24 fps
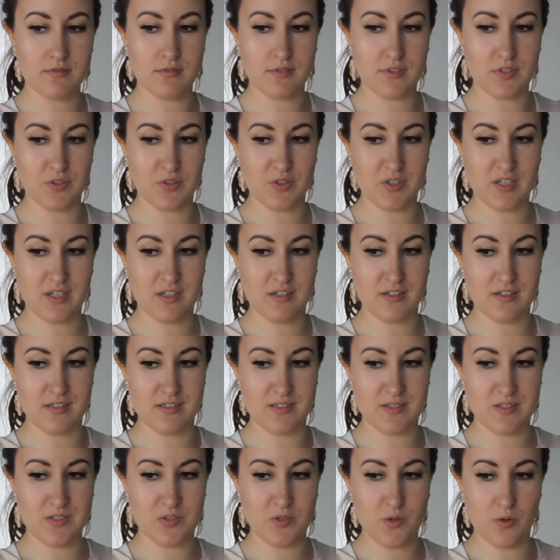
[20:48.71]
So look at it,
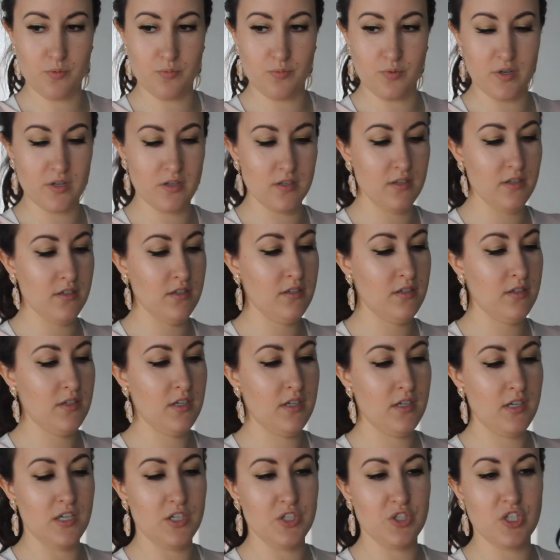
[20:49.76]
isn't it so pretty?
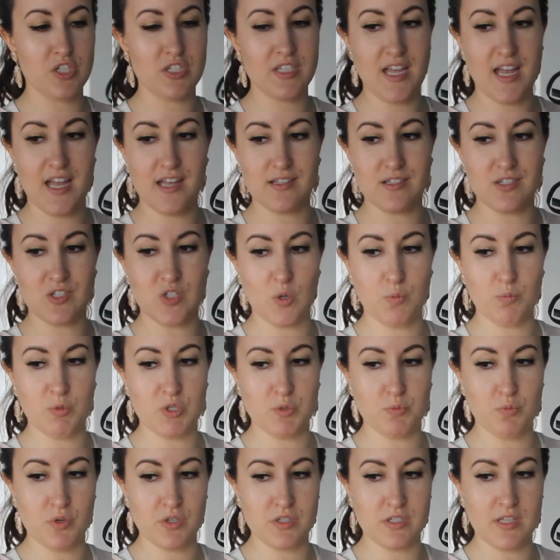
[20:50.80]
It just adds so
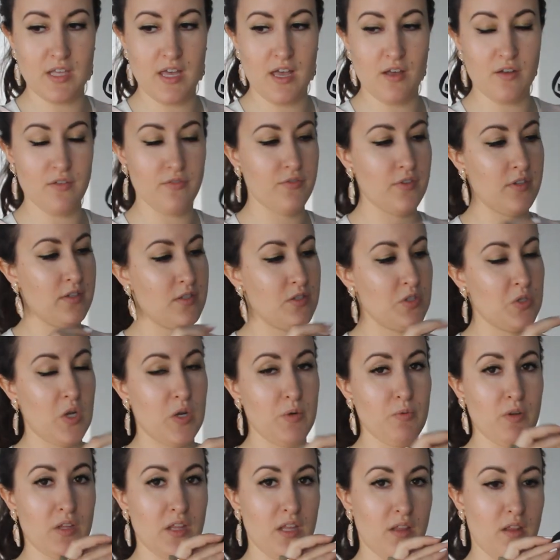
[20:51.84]
much more to the outfit. So I
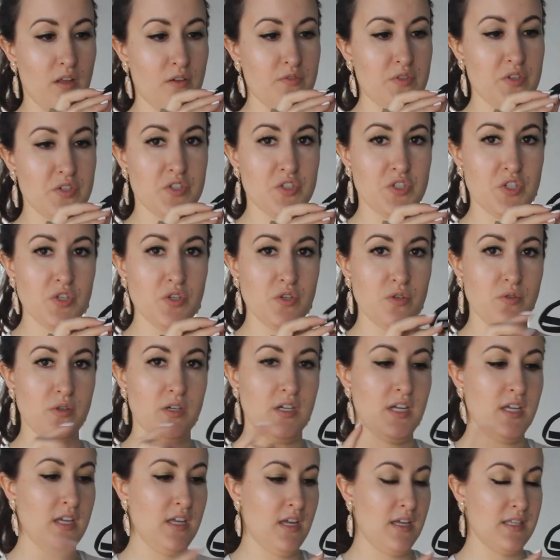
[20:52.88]
really love this too.
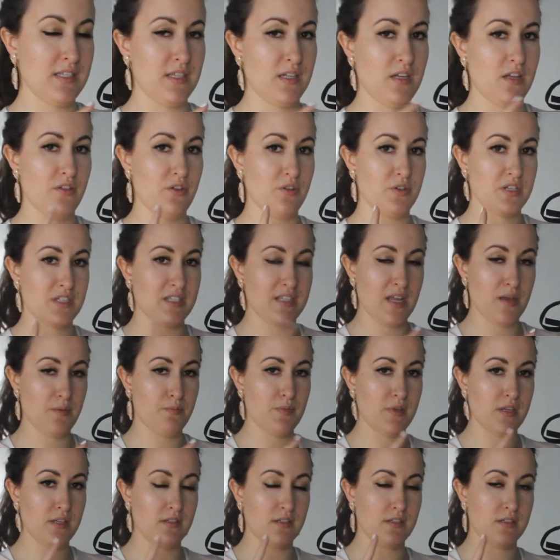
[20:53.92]
It's another
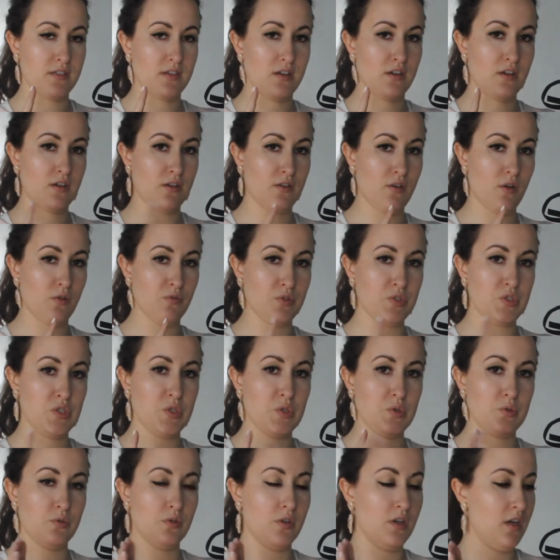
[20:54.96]
statement go
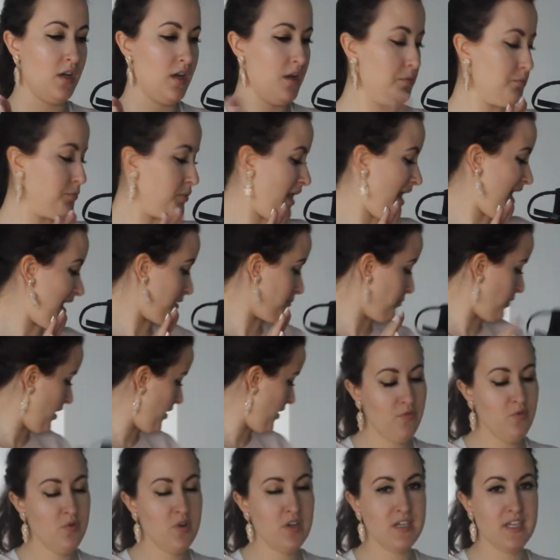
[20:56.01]
to black
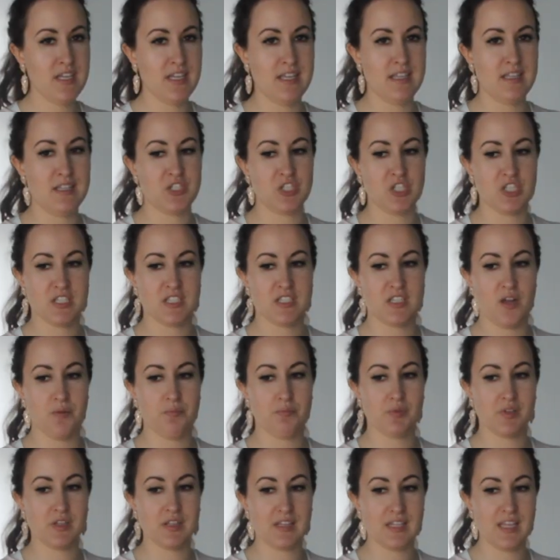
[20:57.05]
I will need just a
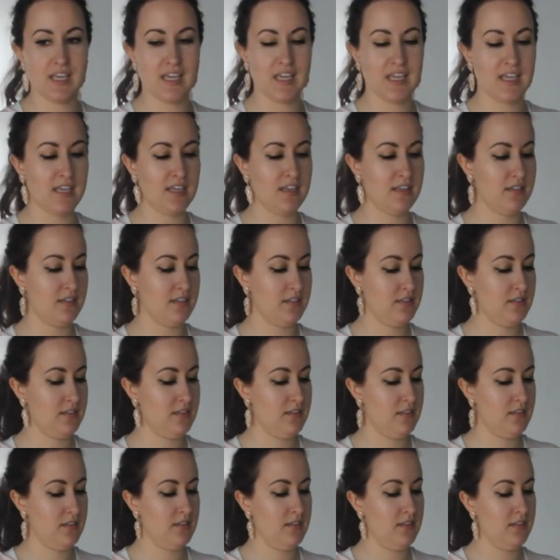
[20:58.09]
plain
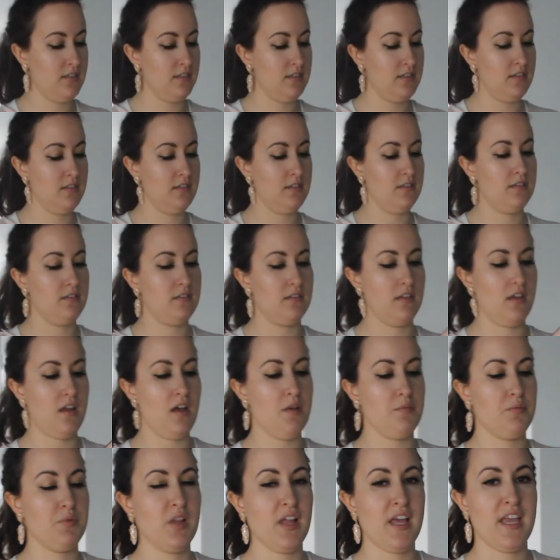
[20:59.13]

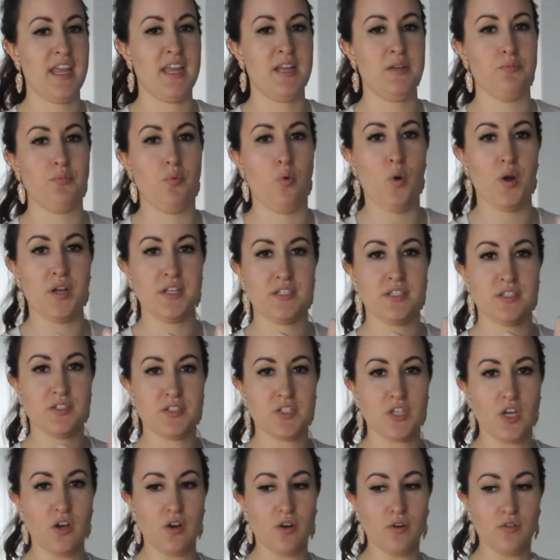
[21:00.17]
a plain pointed
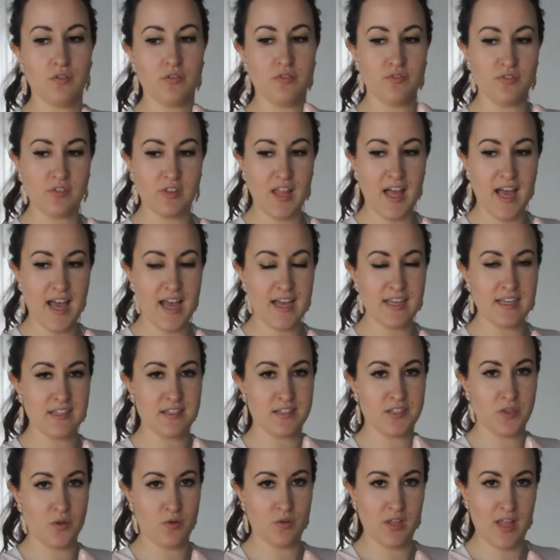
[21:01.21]
toe flat.
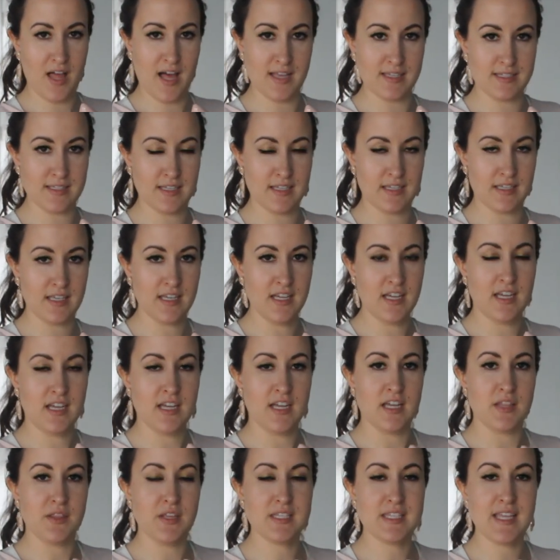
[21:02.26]
It's so classic.
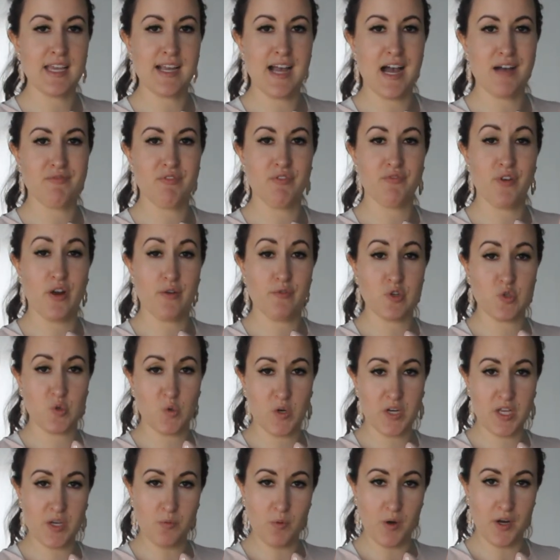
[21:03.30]
This I got from Forever
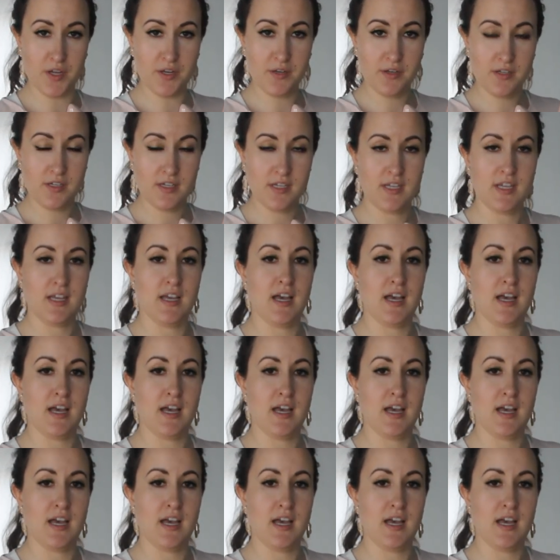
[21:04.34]
21.